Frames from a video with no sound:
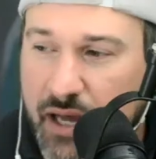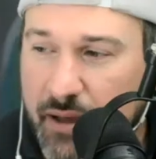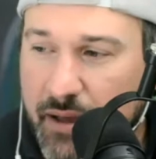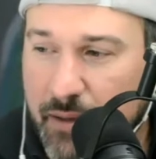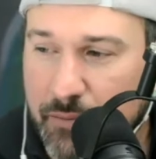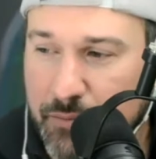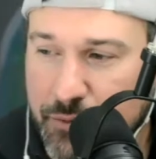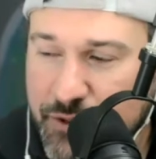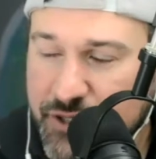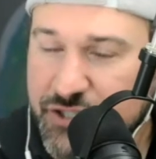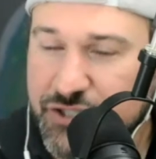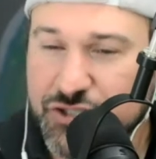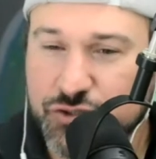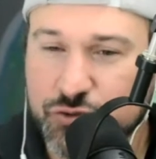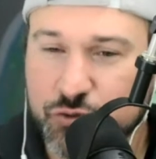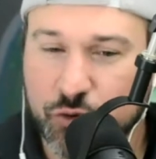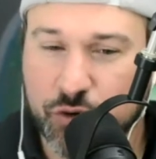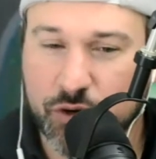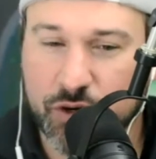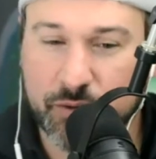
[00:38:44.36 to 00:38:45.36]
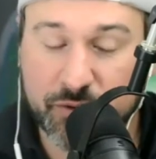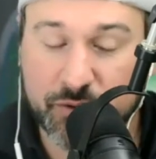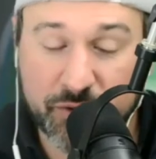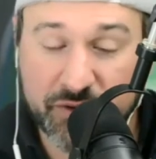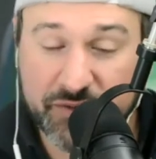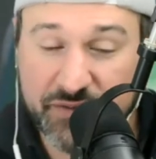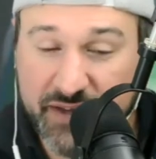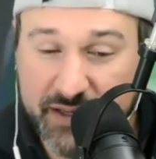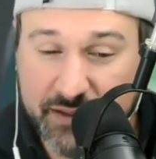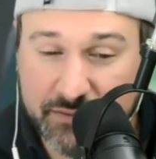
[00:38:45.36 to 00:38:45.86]
I, am pretty sure. I mean,
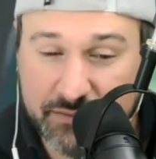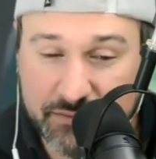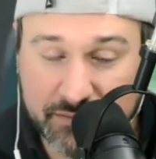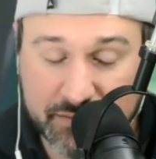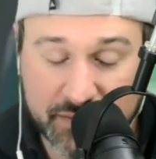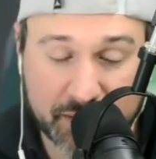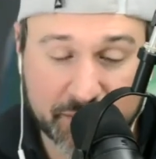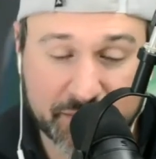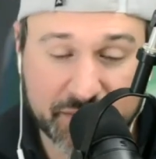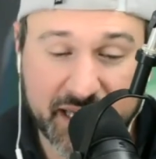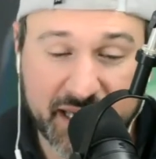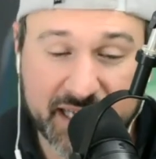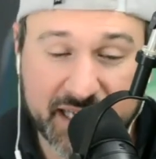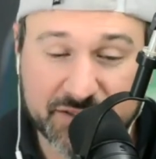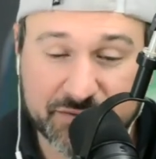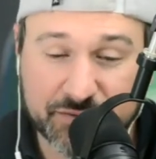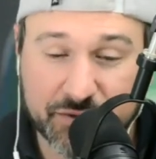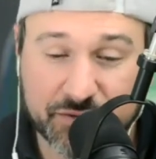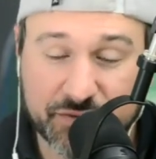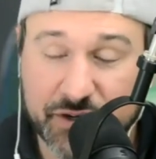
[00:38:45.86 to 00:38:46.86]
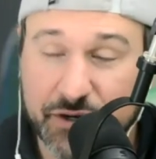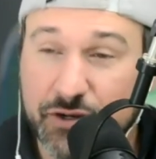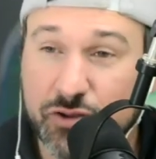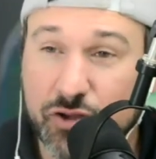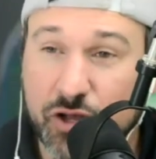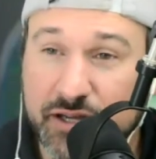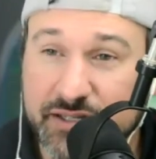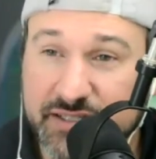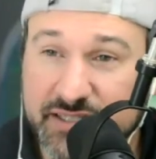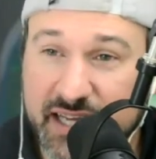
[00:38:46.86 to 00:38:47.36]
we've had MCAS for a very
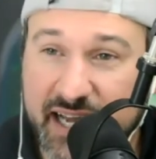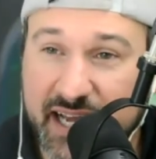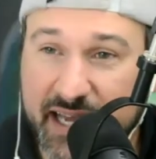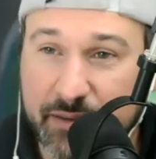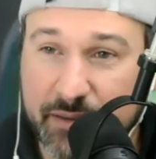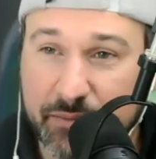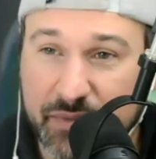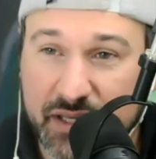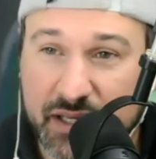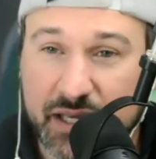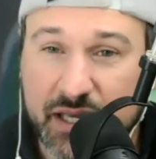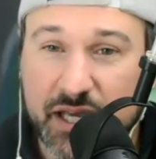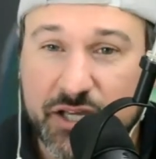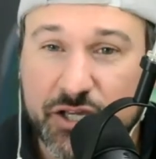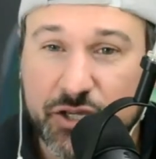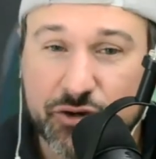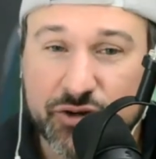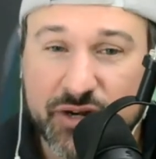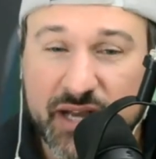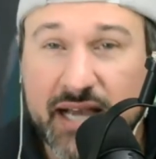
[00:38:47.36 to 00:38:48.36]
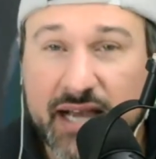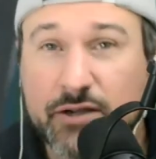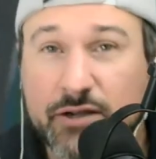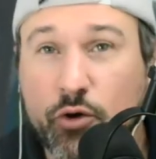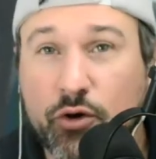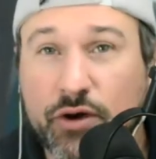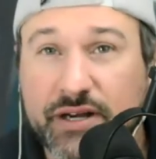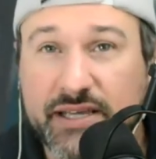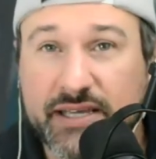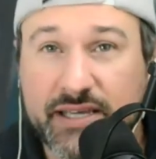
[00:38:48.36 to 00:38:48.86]
long time. Yeah, you're not
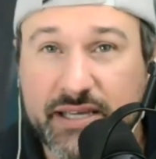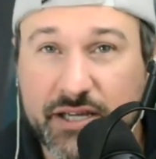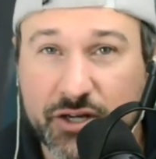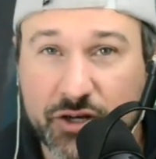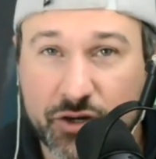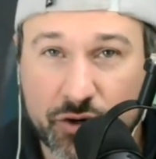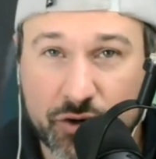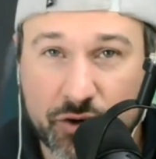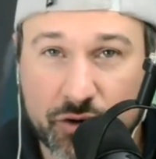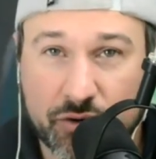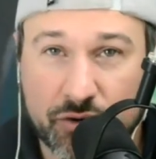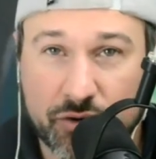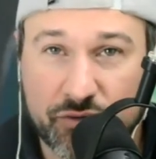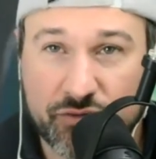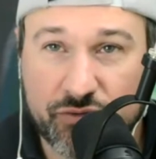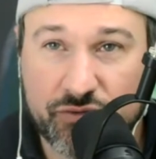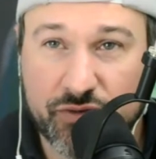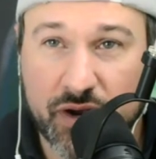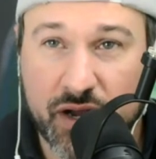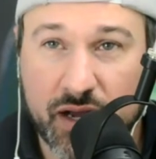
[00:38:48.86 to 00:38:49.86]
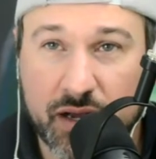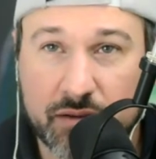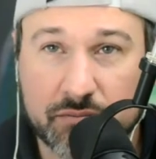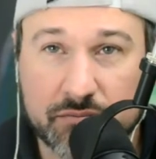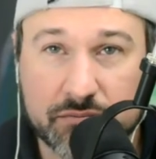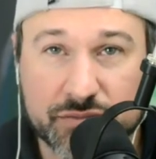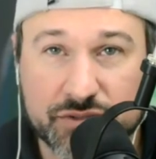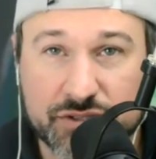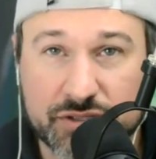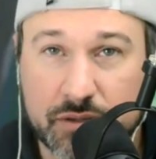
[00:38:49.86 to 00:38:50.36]
going to hear
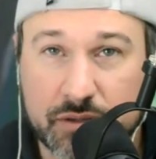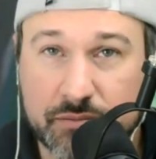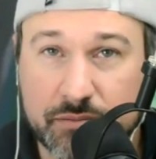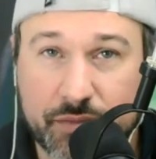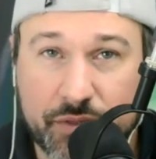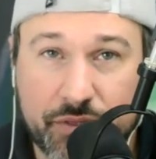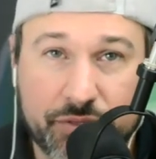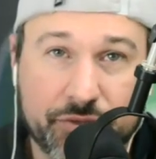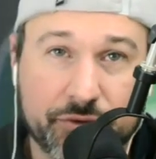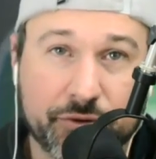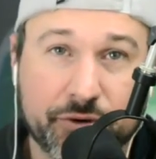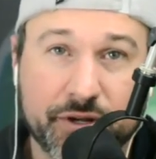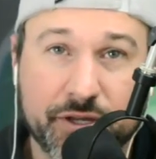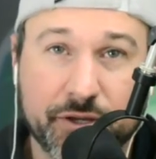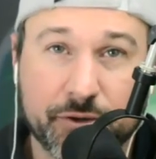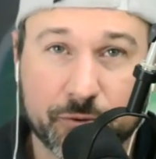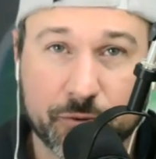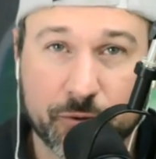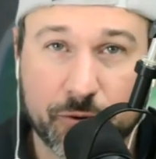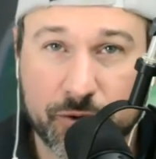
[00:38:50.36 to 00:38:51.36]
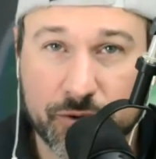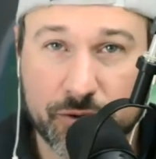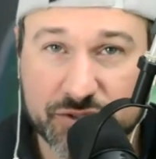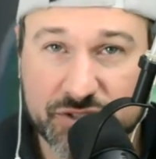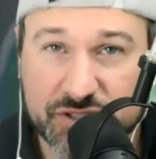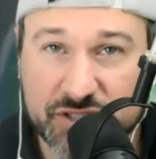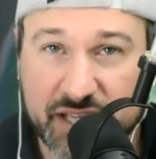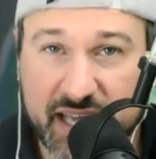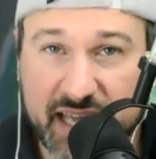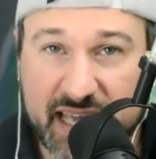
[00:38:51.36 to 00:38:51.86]
from some 30 year old
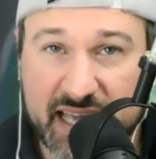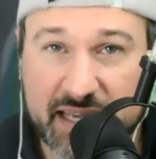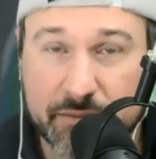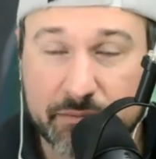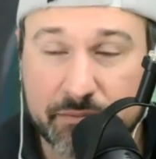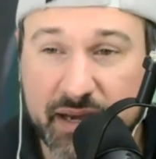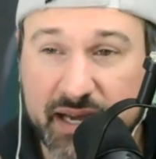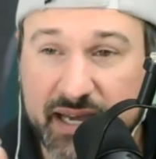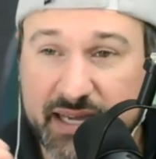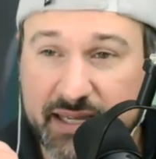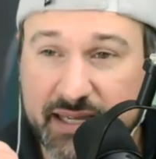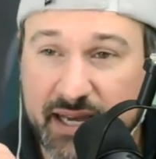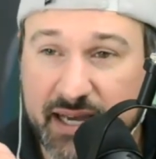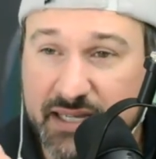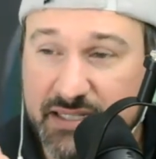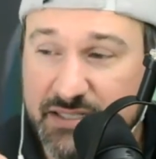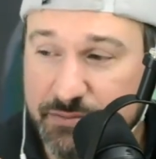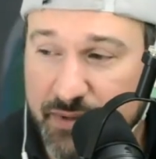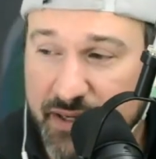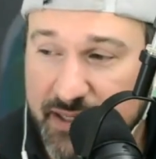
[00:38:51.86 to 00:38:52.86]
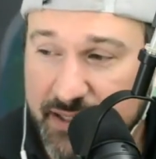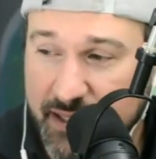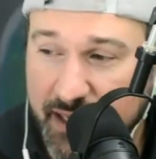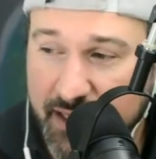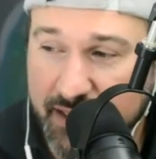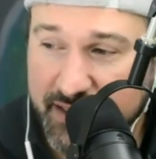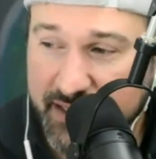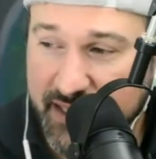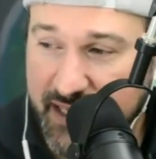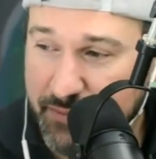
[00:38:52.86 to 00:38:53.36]
saying, "By gosh, by
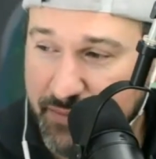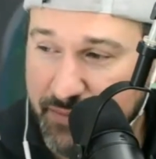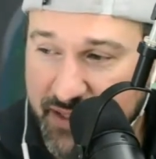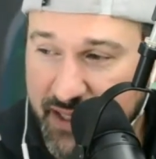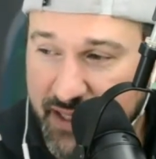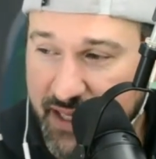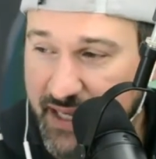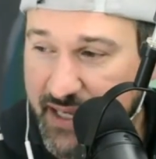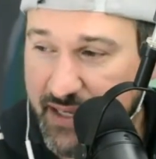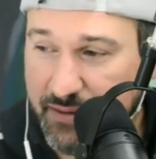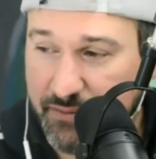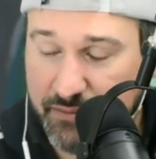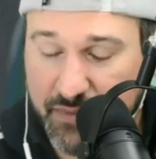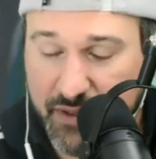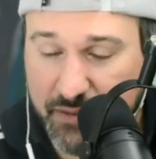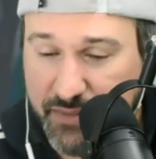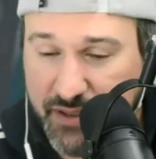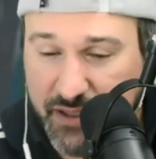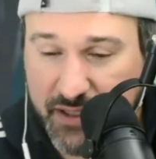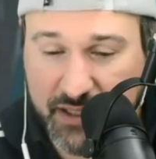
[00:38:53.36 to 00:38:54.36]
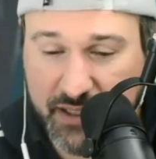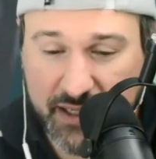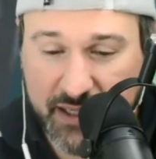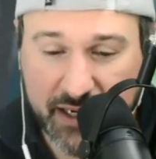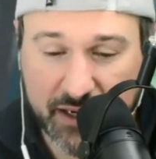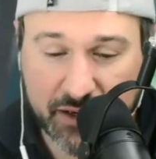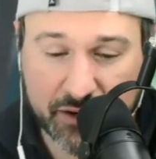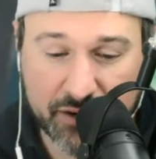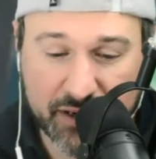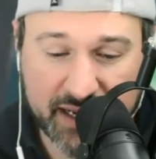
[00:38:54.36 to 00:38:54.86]
golly, I became a
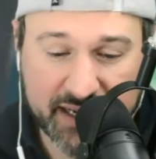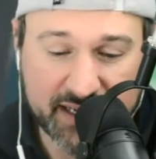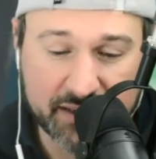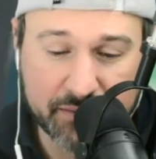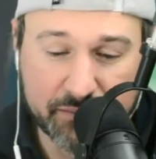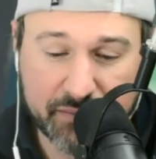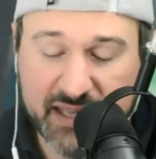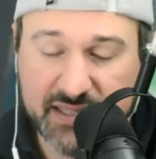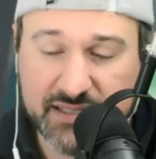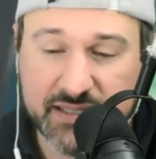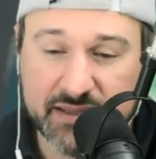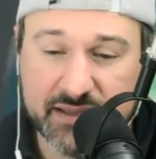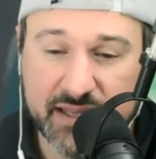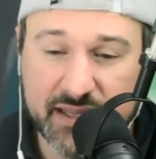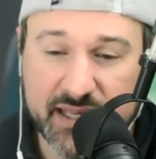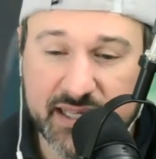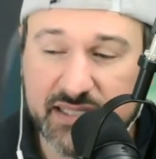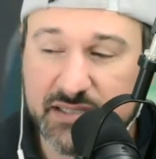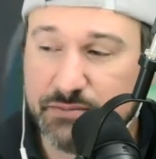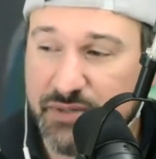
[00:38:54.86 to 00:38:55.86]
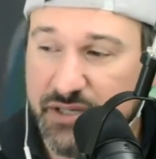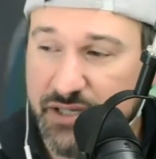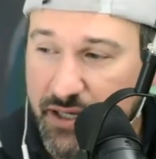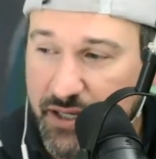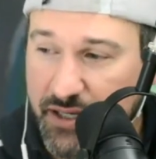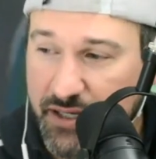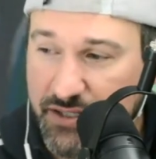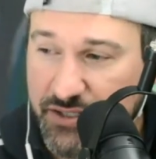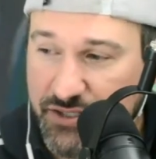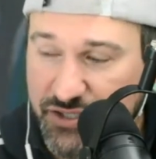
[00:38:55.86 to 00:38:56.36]
millionaire and I did amazing right. things
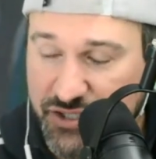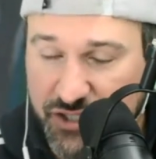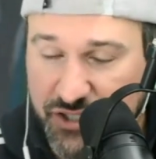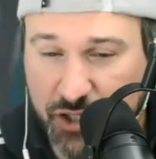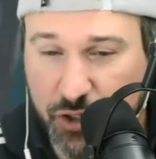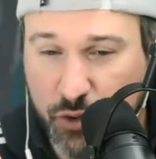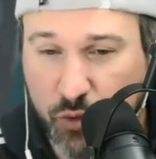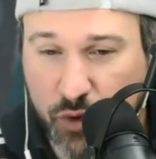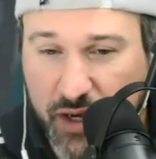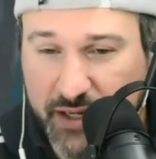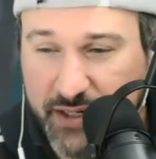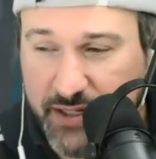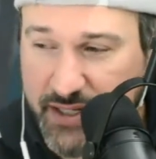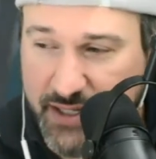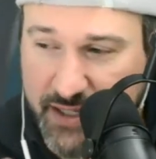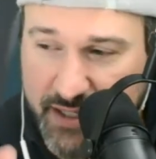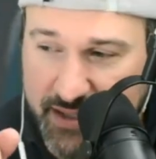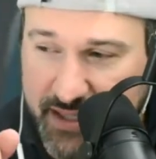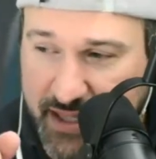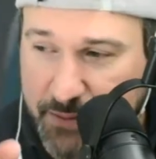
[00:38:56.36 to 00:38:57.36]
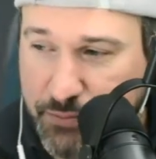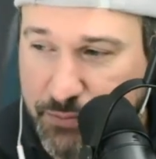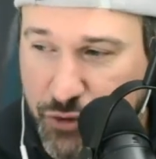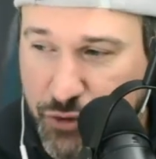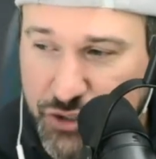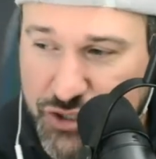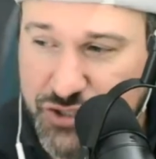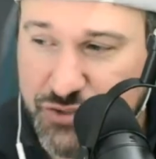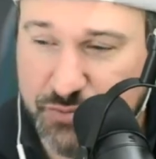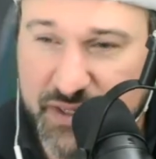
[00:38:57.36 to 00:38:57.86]
because you know what? They
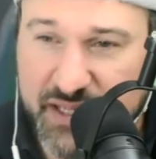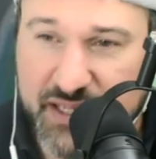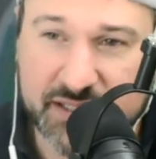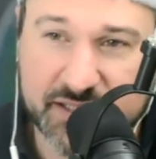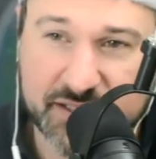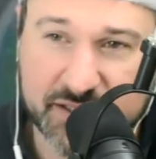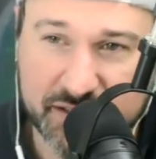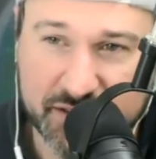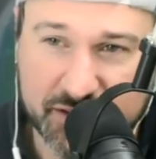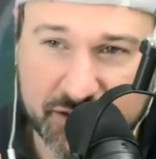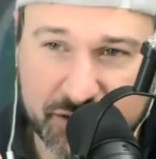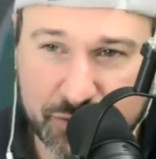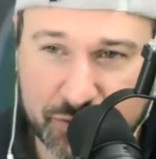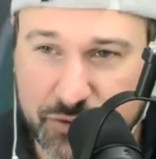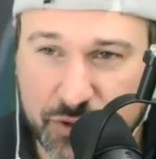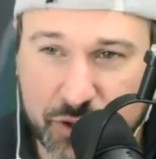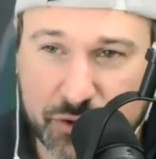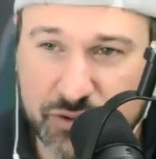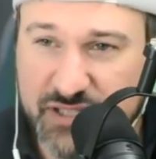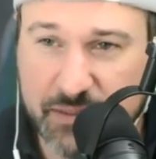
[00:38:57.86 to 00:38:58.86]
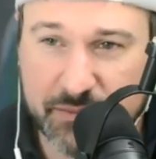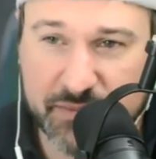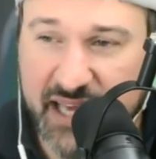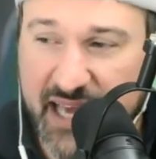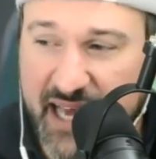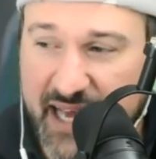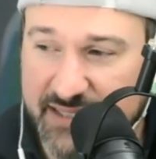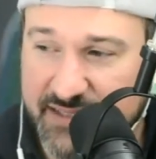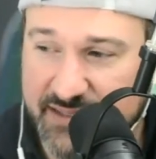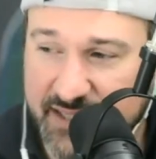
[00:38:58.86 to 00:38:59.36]
pushed me to do those
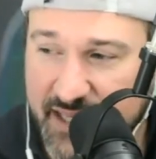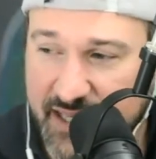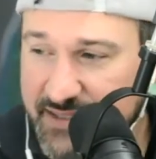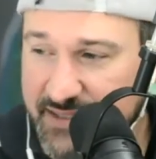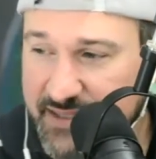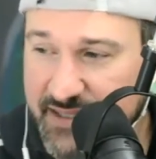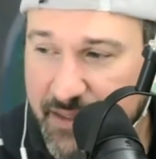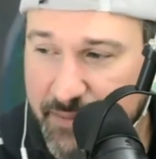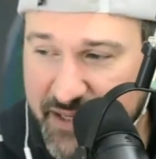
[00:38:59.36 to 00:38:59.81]
MCAS tests." Right.